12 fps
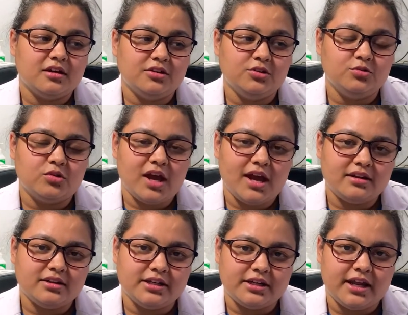you
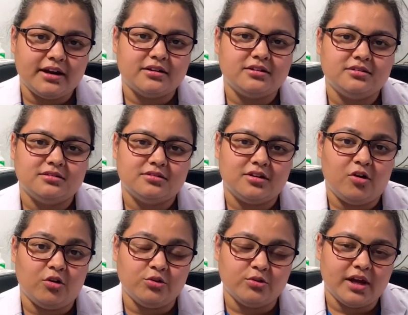can detect
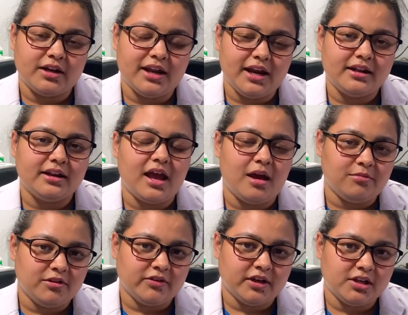or you can get an
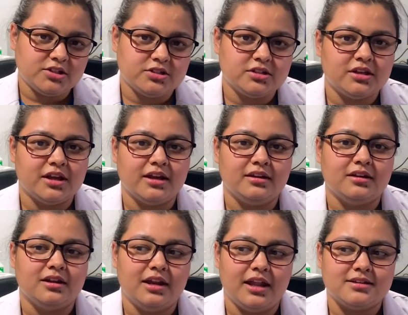amplification in
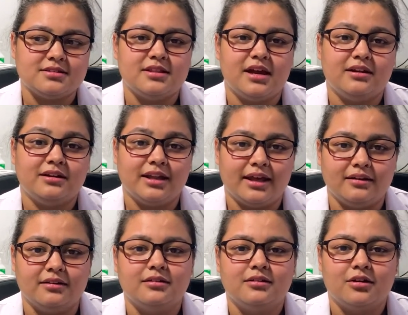less than
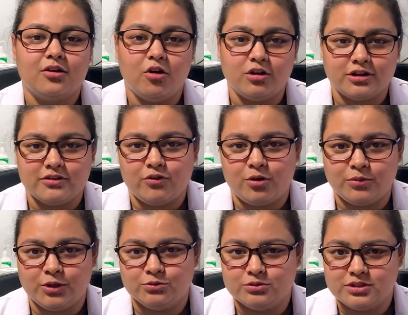10 colony
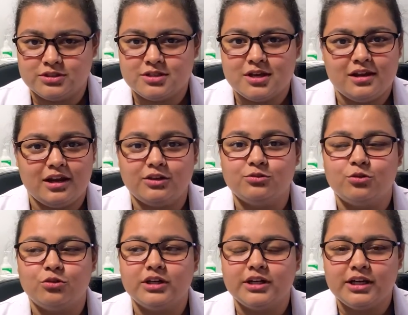forming units. Like you
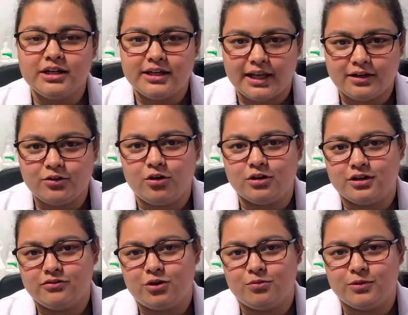only need 10 colony
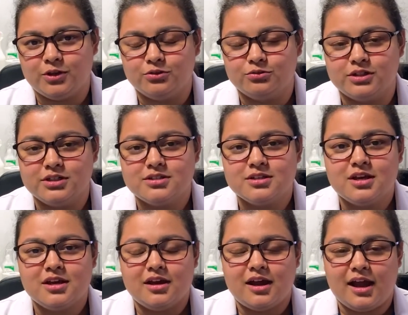forming units
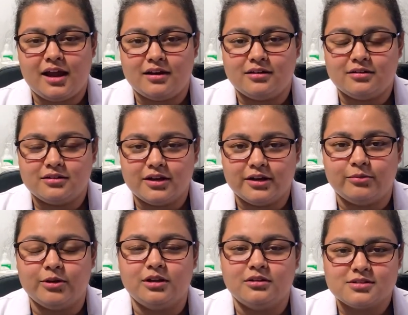and it
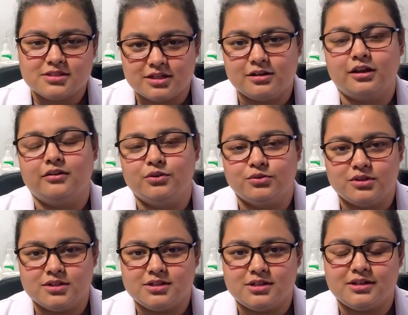will still give you the
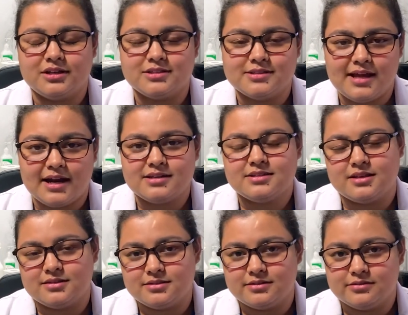result. It's that
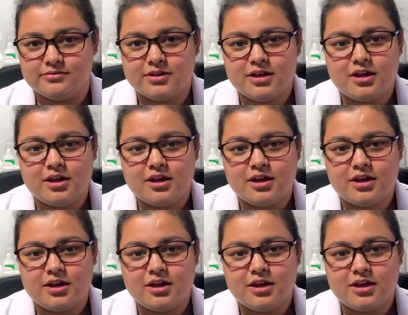sensitive.